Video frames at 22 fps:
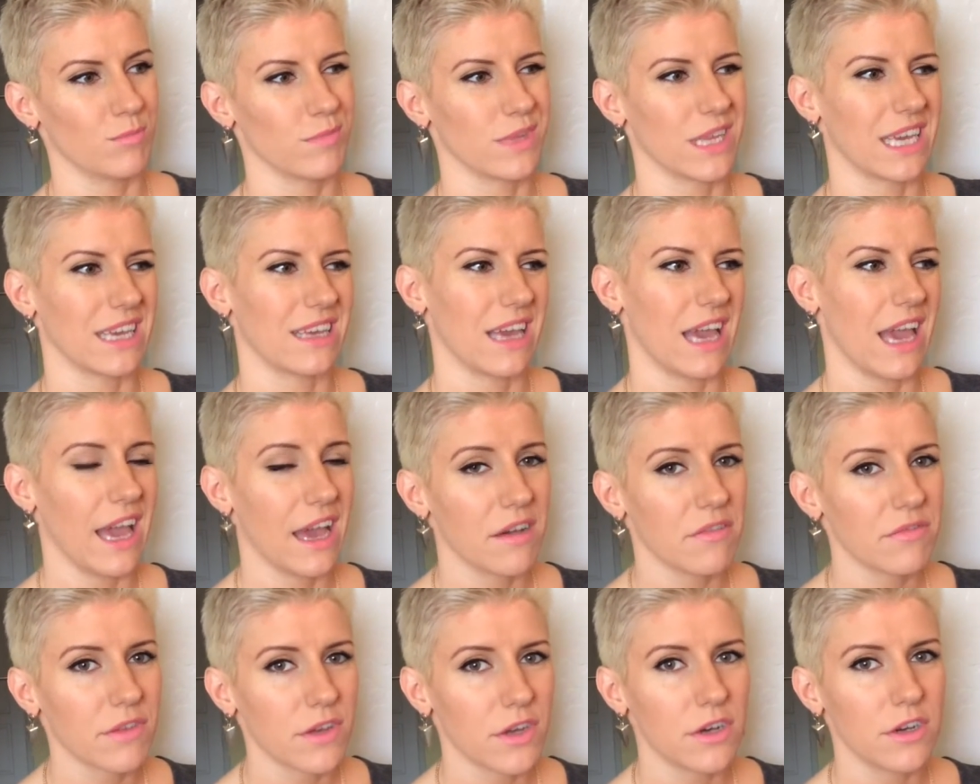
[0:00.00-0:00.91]
like
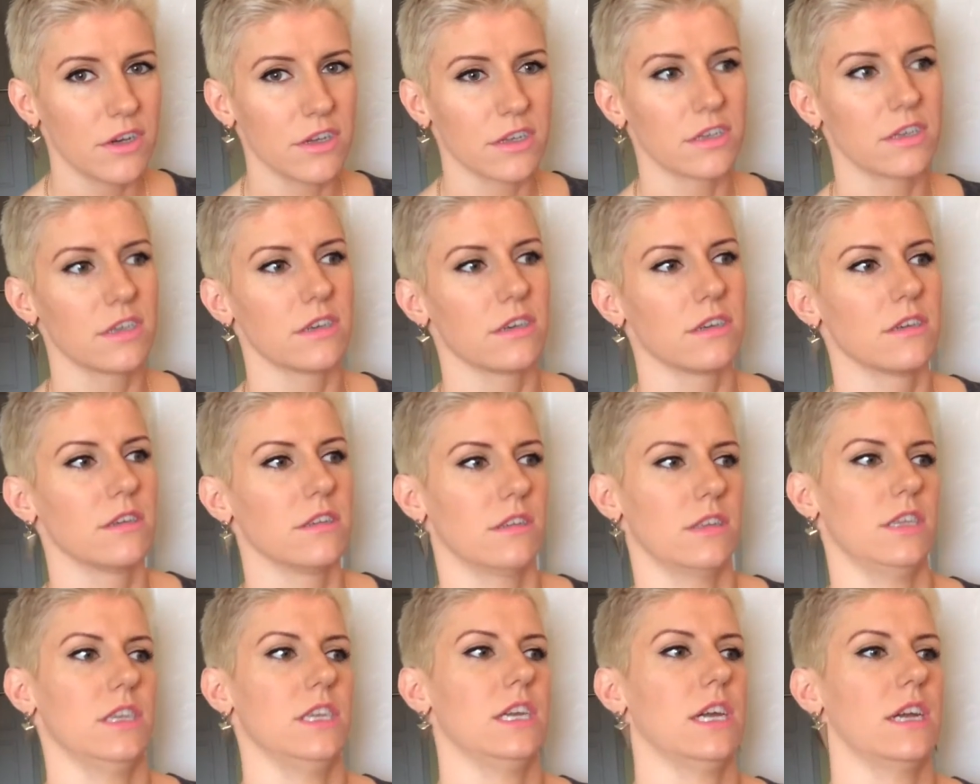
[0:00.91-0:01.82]
half cook,
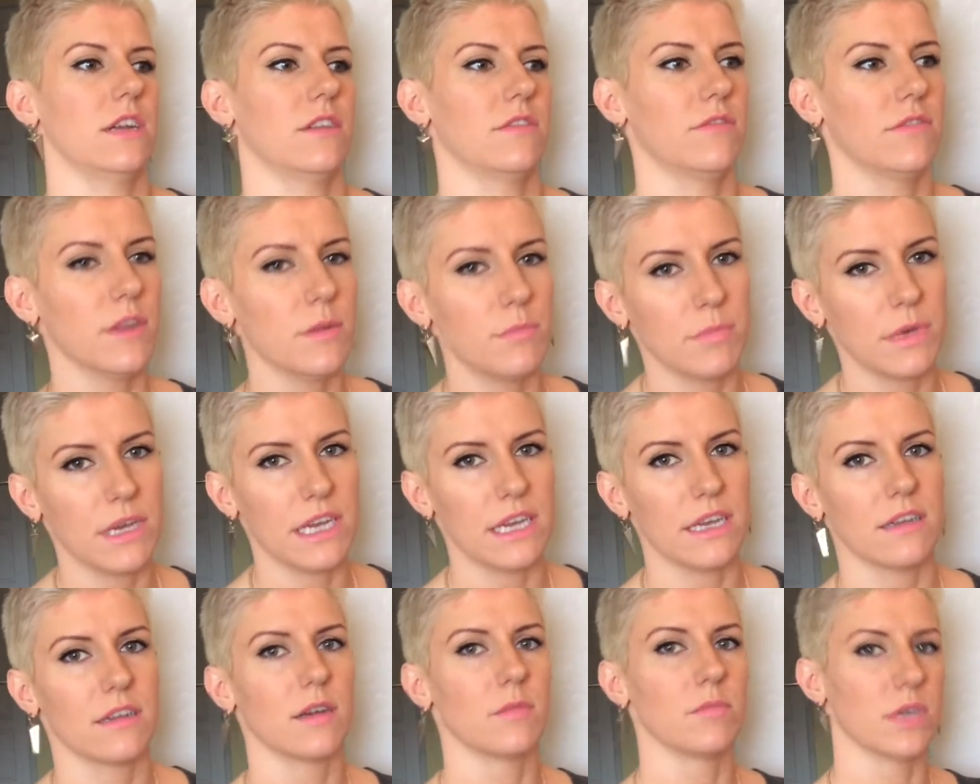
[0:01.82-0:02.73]
then you got to flip
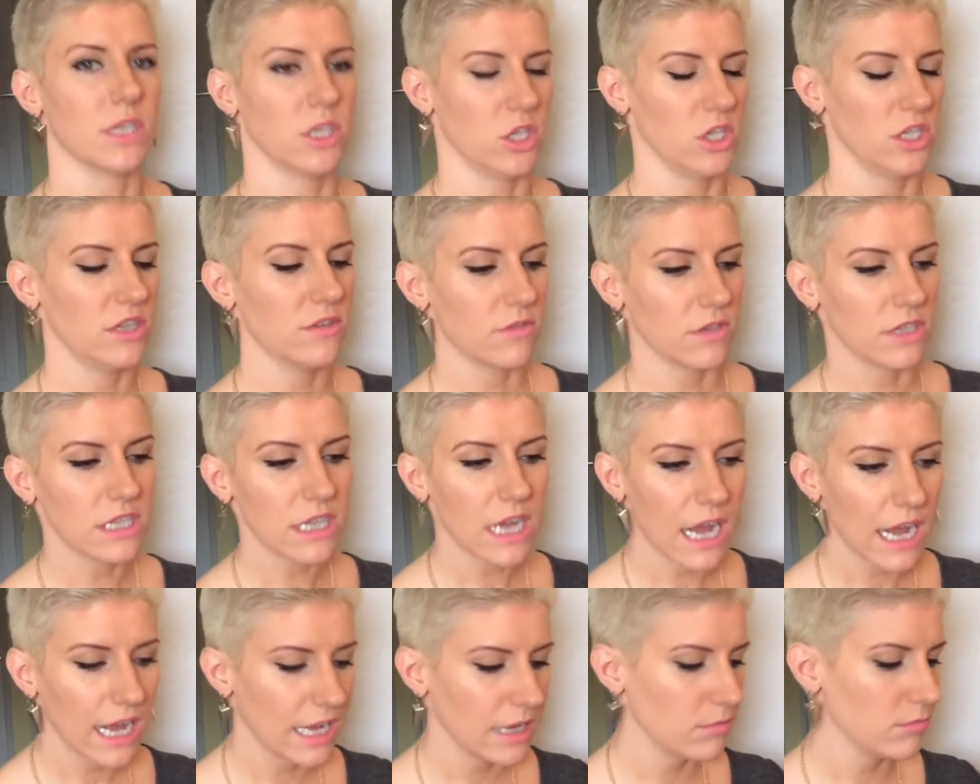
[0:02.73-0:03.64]
it a bunch of different
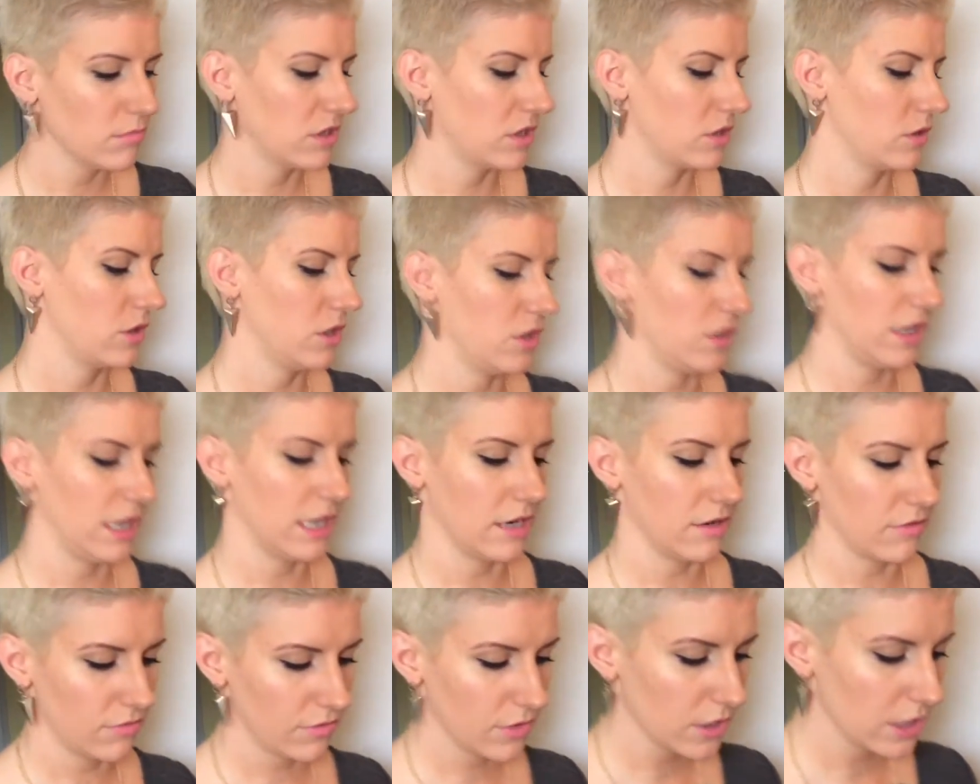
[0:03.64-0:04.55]
times so you can get
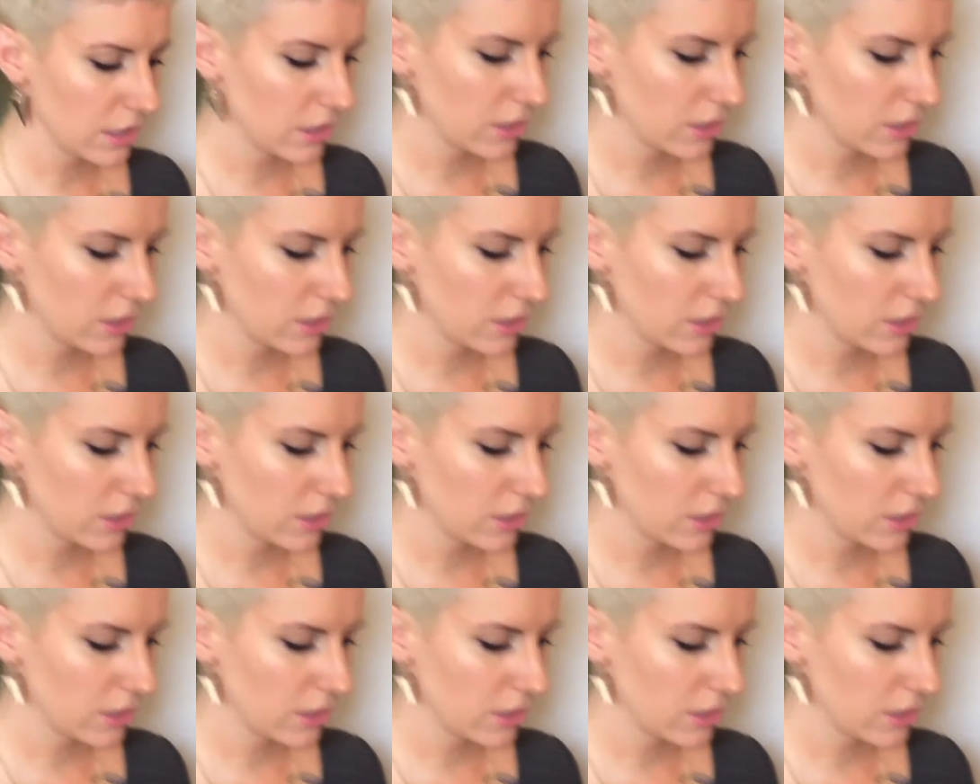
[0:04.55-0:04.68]
it fully